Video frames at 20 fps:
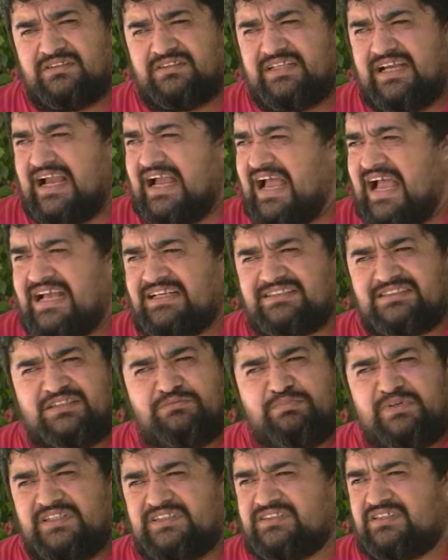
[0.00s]
There has to
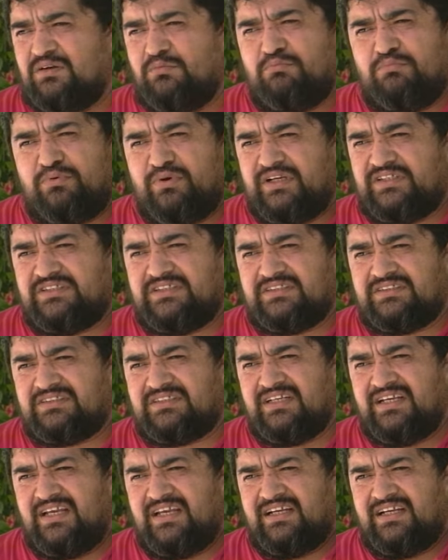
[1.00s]
be some bridges